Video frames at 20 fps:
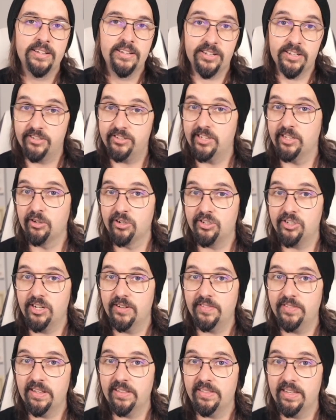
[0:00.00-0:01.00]
Consider
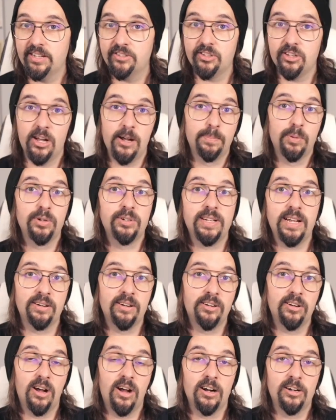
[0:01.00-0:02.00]
shifting things up or
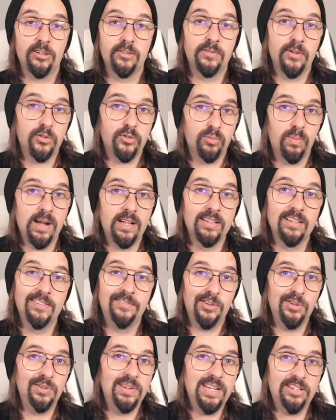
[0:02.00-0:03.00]
down an octave as well
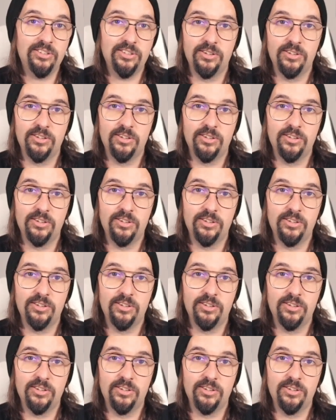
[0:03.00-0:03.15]
if you need